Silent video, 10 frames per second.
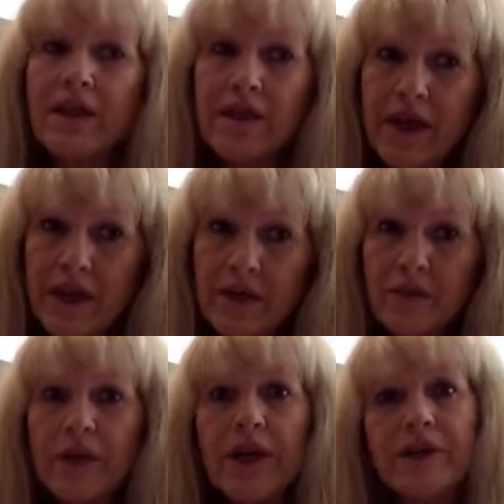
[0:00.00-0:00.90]
then
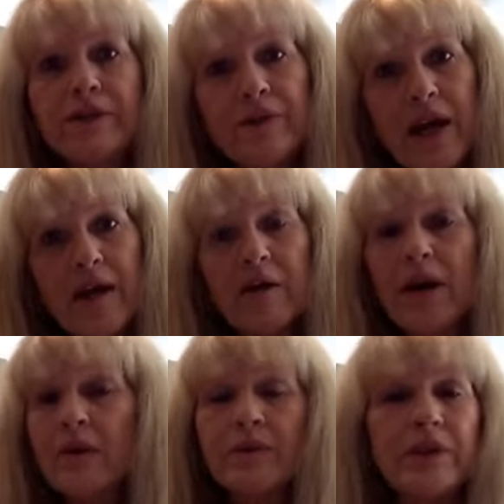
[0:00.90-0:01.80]
what I knew now.
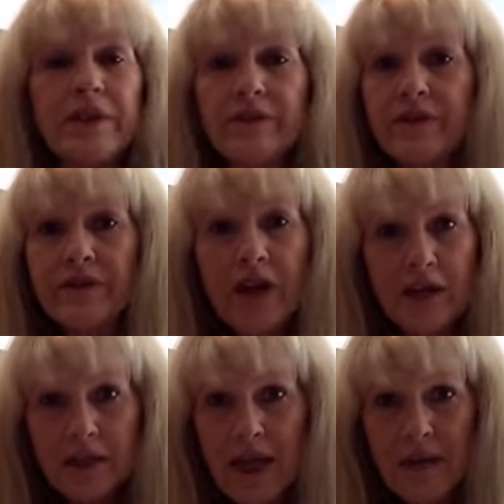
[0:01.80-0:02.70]
I wouldn't even have
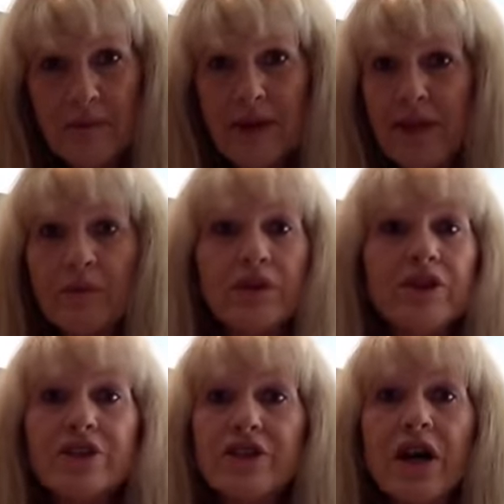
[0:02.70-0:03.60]
gotten Lapband. I would have
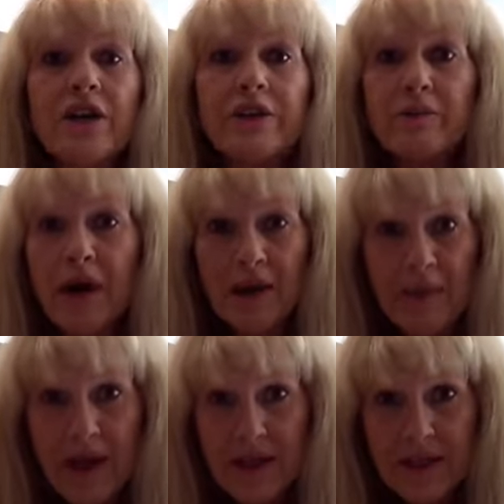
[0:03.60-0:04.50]
just gotten the
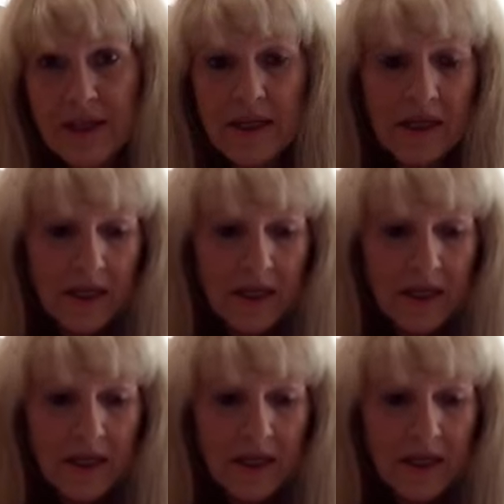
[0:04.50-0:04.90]
bypass.